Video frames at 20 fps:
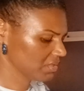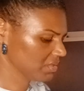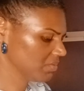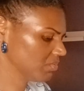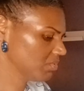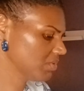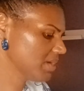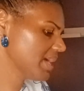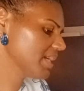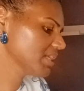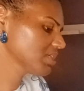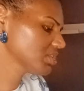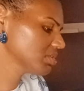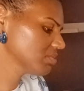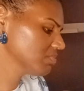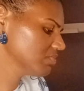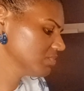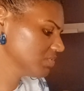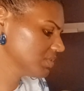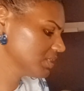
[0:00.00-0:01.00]
what
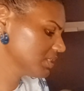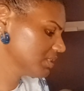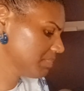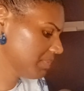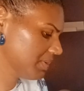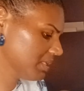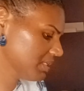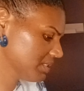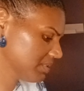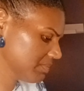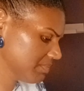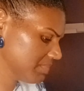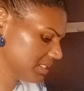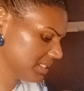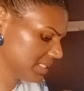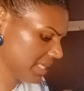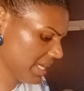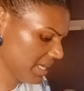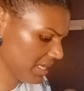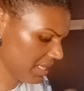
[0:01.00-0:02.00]
action will this person be
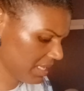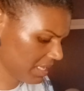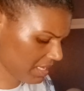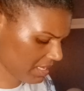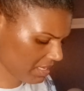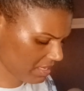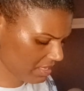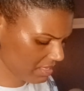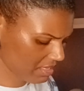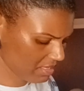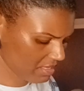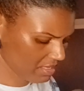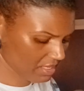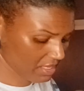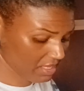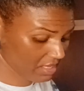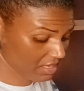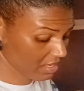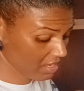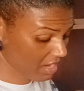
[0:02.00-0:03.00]
taking
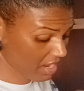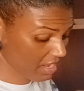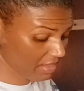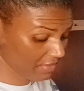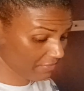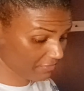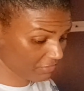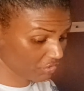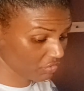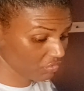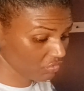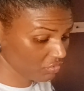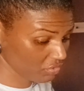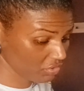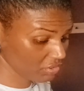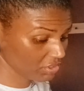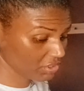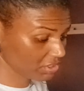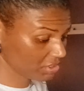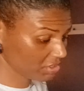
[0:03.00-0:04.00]
knight of
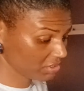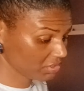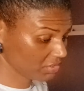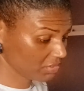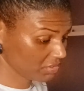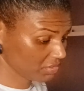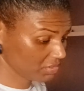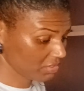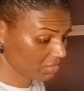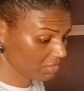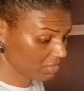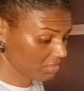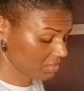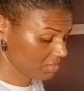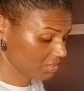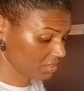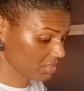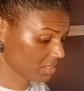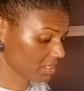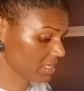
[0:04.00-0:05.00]
swords
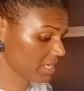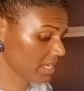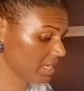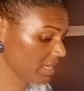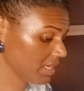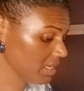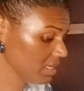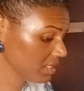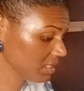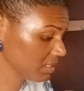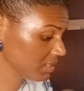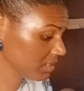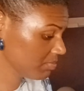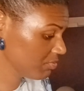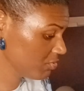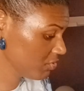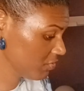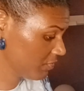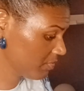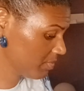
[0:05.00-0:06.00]
okay there's
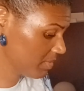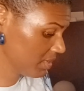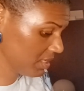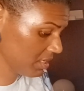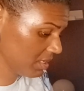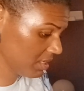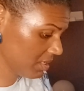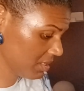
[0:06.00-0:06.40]
movement